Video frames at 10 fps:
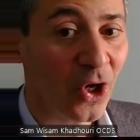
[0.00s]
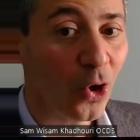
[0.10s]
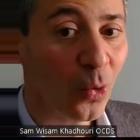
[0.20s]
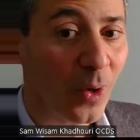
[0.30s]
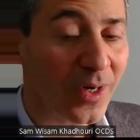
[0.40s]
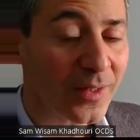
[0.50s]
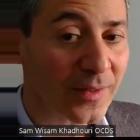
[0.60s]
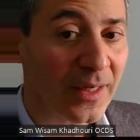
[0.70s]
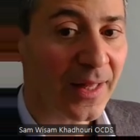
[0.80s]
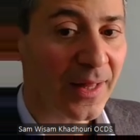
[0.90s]
who
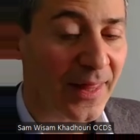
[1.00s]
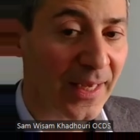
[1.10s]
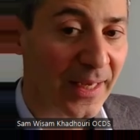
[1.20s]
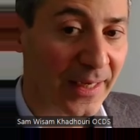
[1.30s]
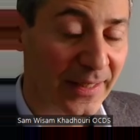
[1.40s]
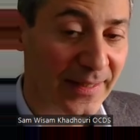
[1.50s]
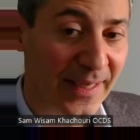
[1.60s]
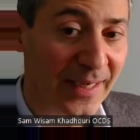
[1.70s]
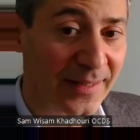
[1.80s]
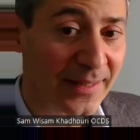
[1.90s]
was the
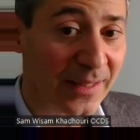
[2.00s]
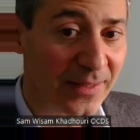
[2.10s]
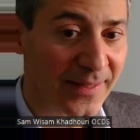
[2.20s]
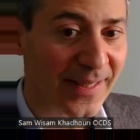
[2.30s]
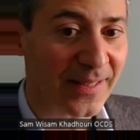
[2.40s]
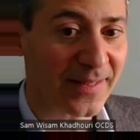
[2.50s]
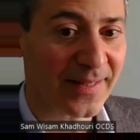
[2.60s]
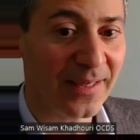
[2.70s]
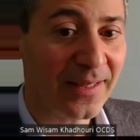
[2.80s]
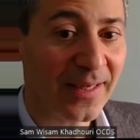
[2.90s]
ecclesiastical
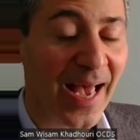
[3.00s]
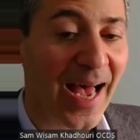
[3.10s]
censor